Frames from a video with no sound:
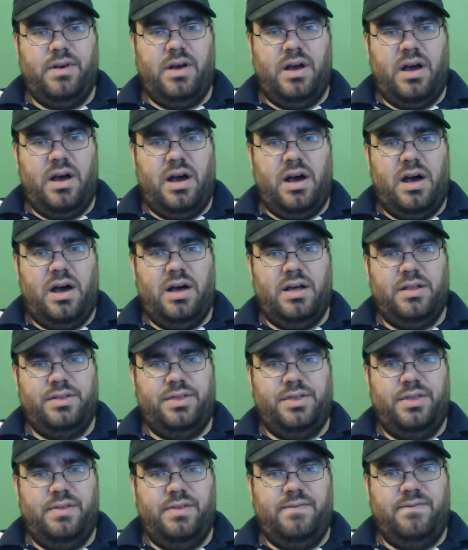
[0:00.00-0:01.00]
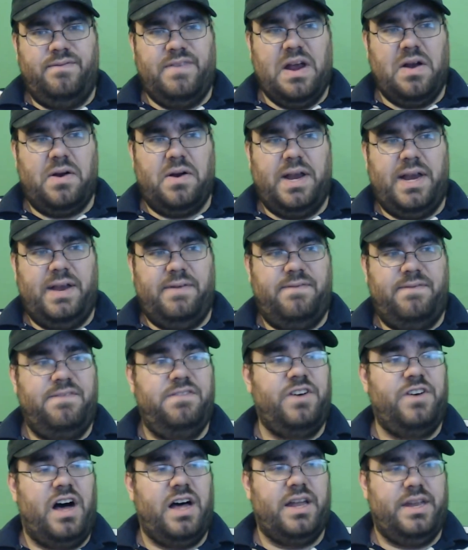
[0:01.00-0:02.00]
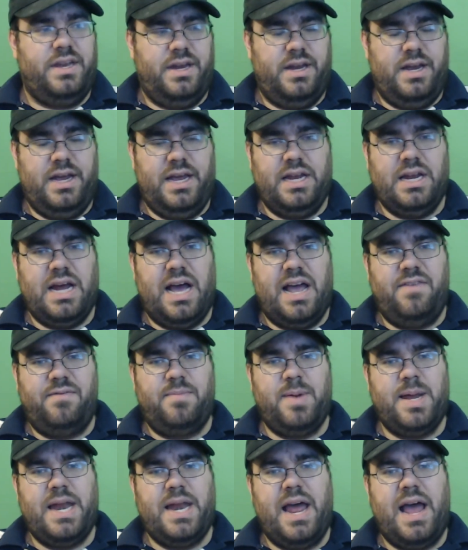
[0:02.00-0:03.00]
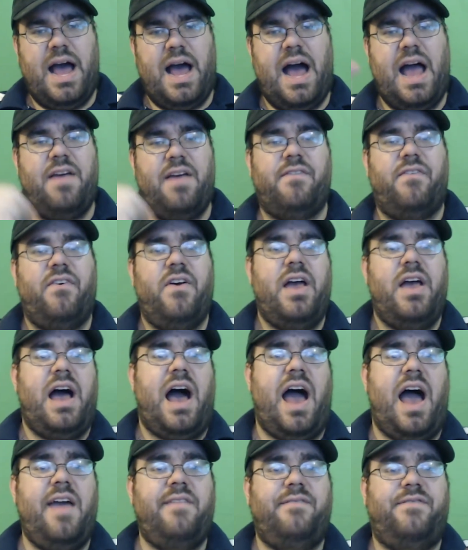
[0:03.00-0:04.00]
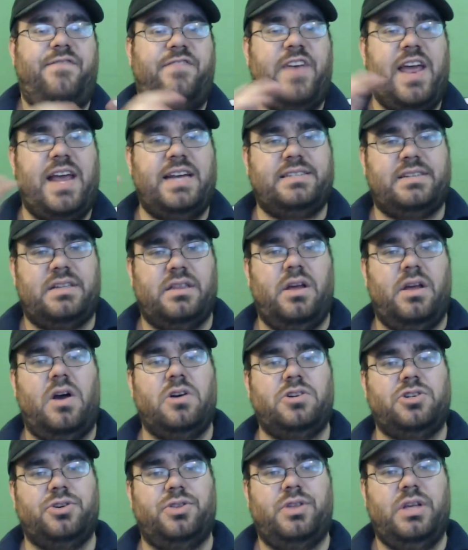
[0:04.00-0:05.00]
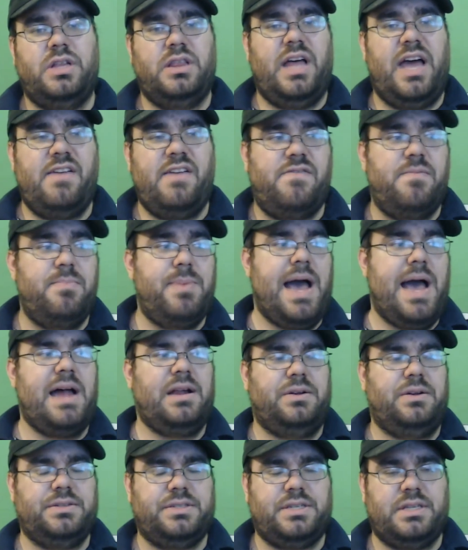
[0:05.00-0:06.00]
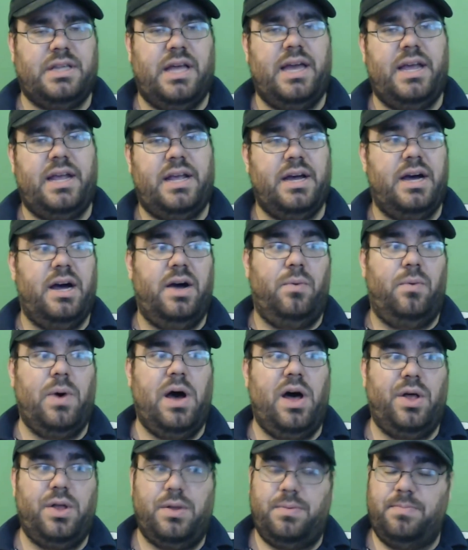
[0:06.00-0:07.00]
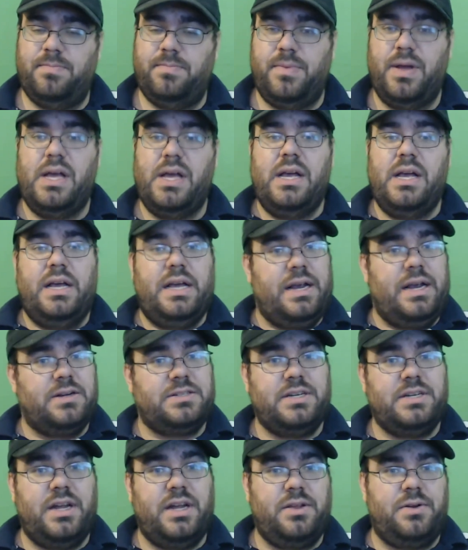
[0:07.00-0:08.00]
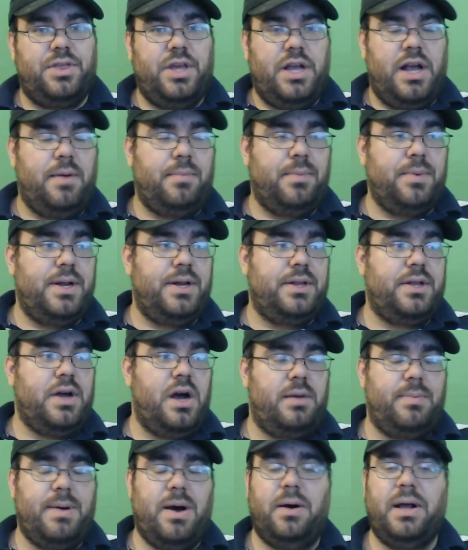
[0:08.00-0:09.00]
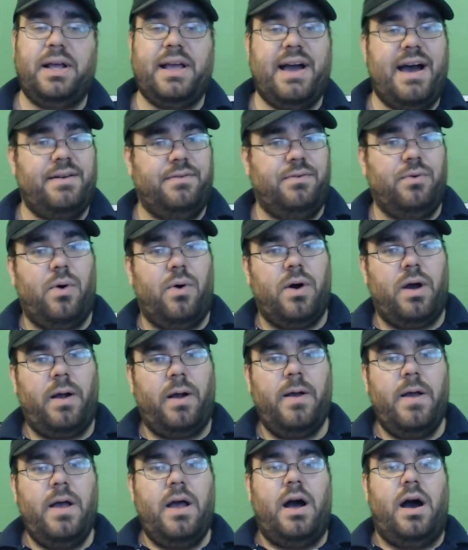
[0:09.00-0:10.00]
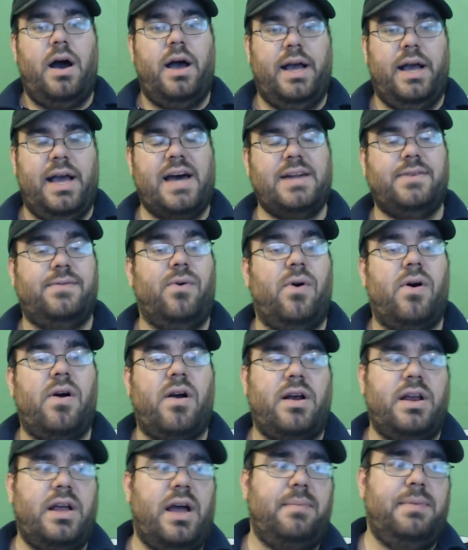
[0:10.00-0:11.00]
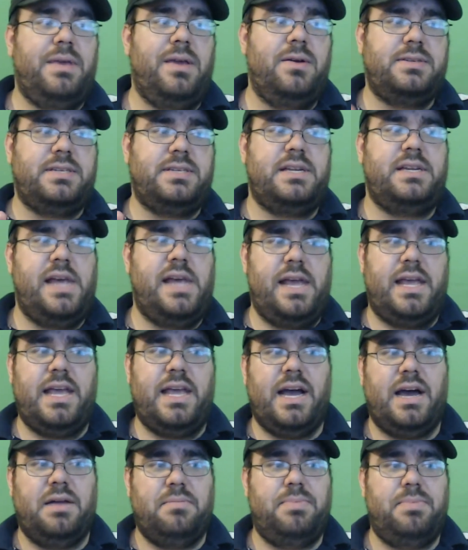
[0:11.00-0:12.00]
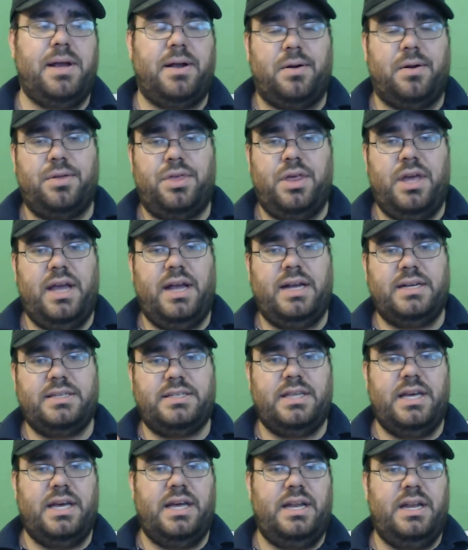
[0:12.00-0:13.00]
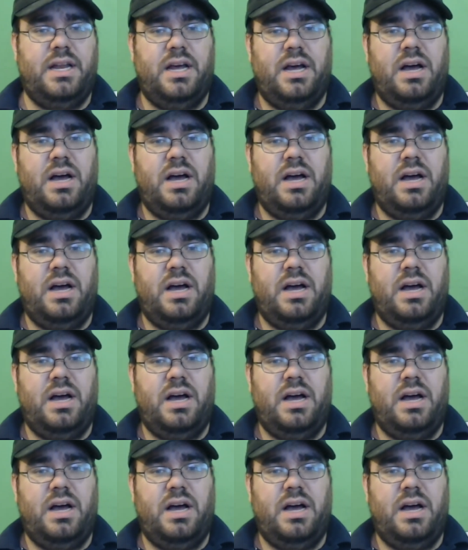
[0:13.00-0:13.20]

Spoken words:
very fun. And I've faced larger than life battles like here's another thing I'm going to talk about: God of War. On God of War, I'm used to taking on bigger things that